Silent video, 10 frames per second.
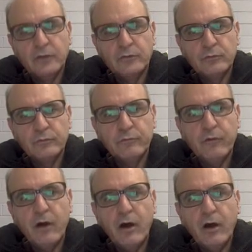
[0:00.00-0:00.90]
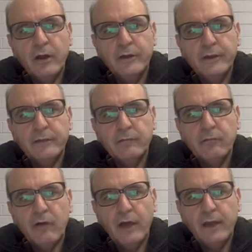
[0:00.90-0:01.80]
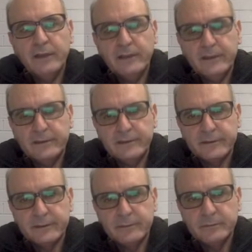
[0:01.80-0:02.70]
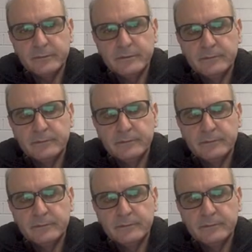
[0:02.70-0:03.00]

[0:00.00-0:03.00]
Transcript: to find the y-intercept,